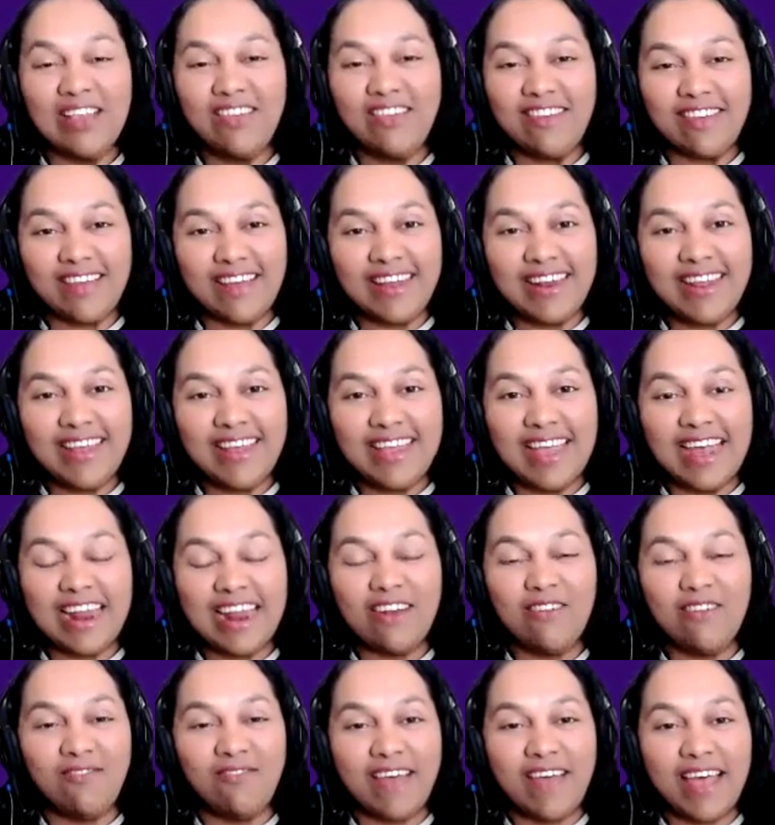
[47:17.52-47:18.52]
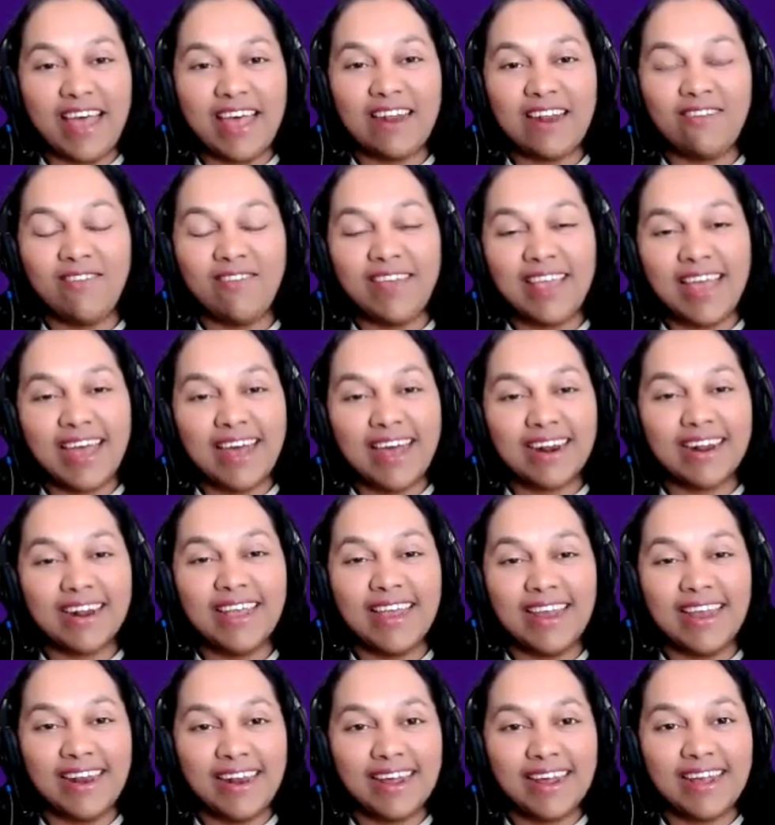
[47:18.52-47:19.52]
your journey and where we
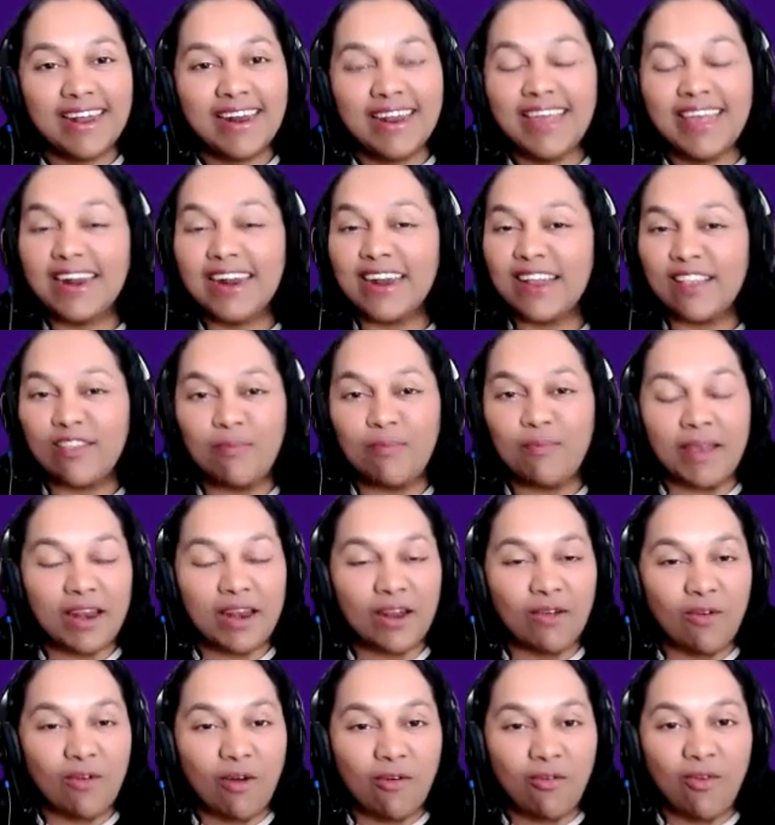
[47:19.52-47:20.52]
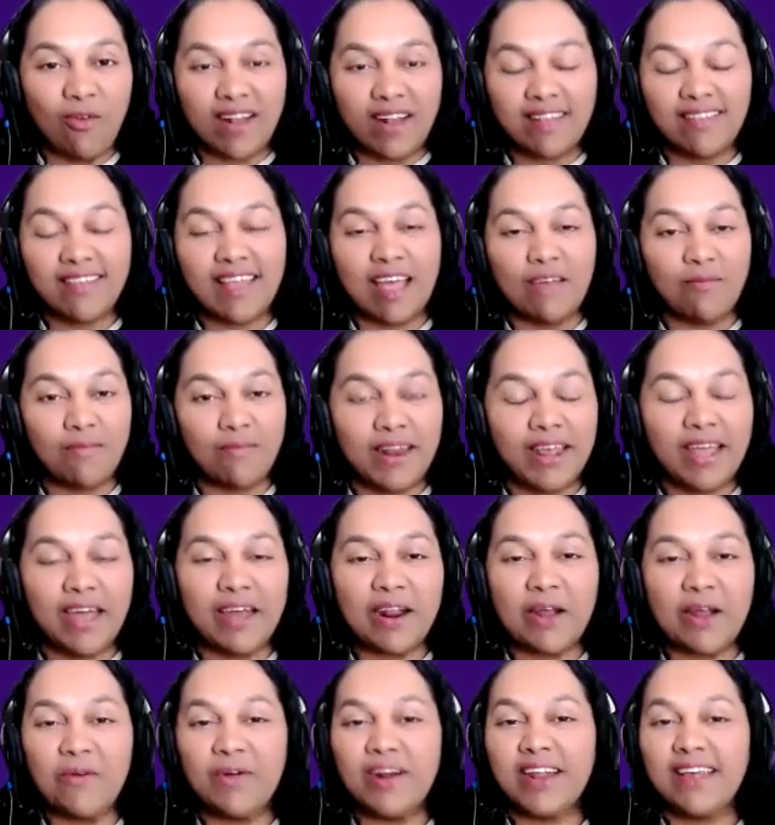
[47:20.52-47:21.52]
are headed, irrespective of what's
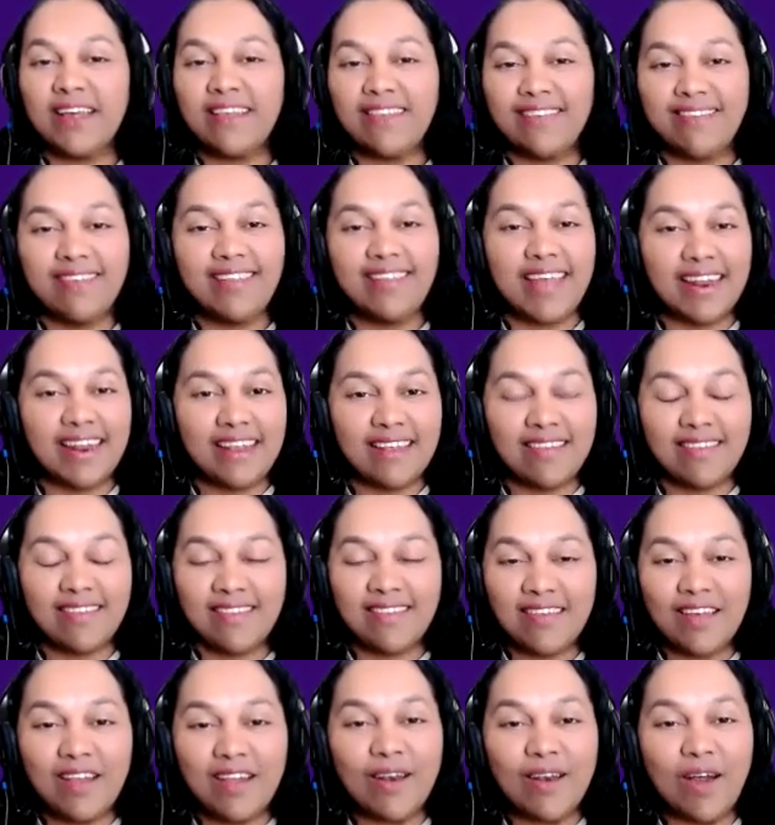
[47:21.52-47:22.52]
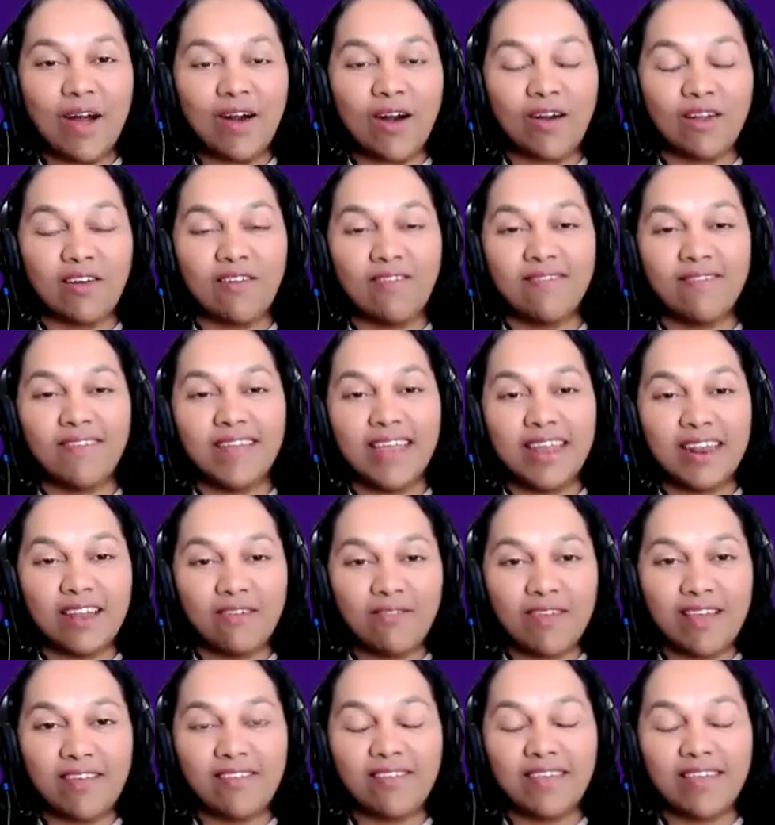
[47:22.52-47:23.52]
happening around us. There is a lot of
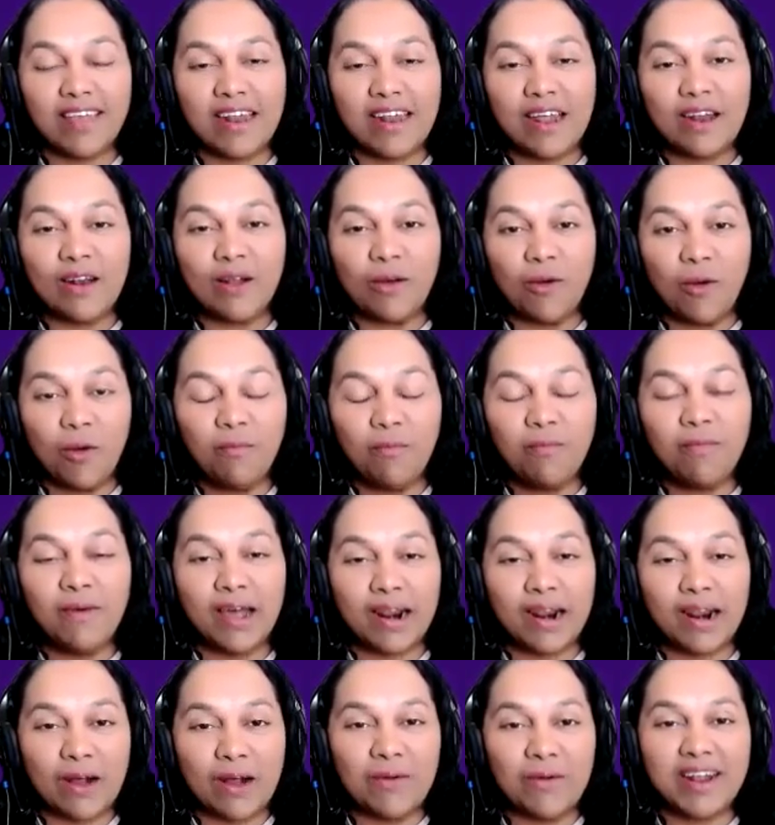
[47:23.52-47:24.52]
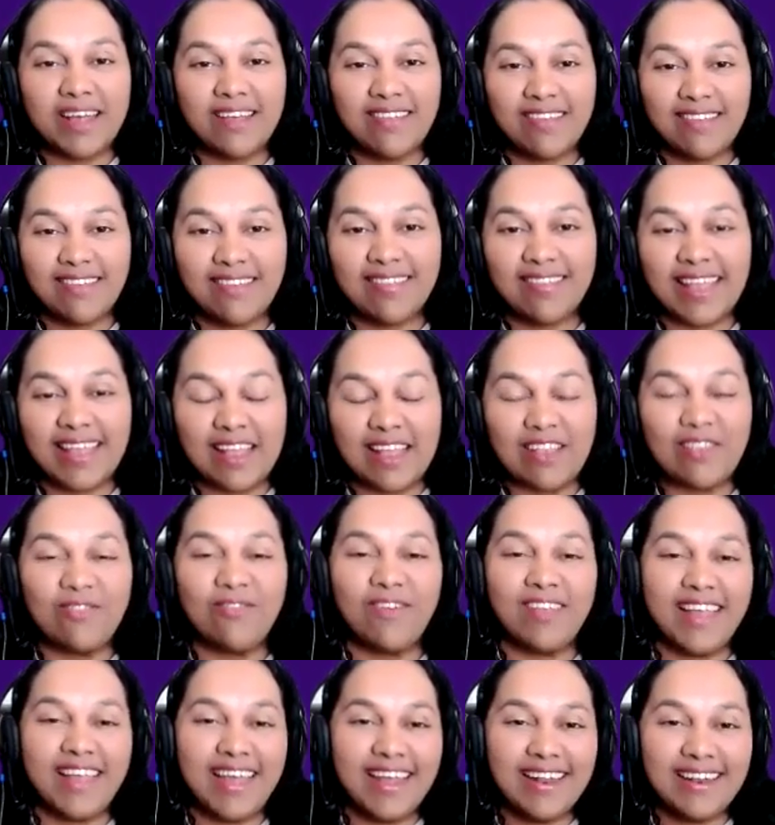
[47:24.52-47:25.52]
innovation and hope around us.
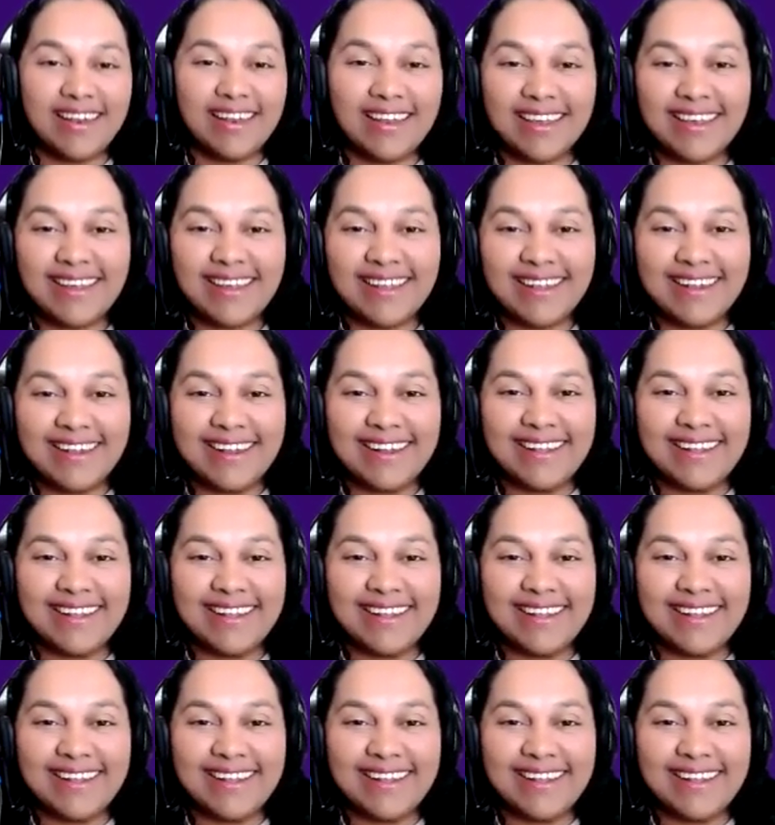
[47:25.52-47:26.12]
Thanks for that.